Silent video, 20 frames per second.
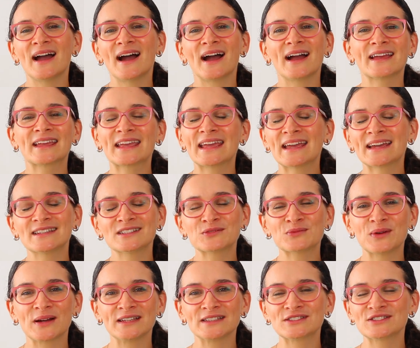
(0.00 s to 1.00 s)
I can't
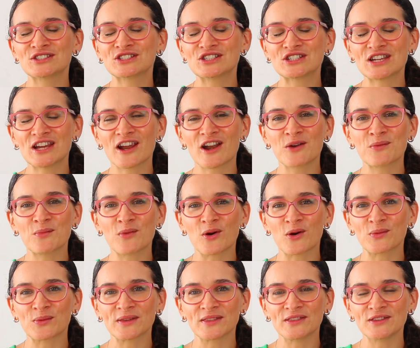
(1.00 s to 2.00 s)
wait to share
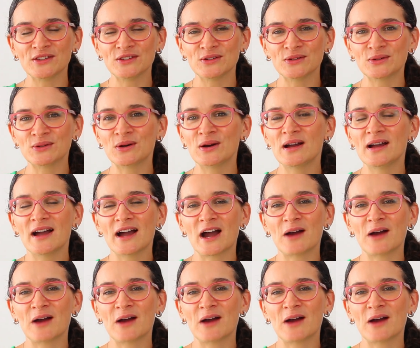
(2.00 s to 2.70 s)
more with you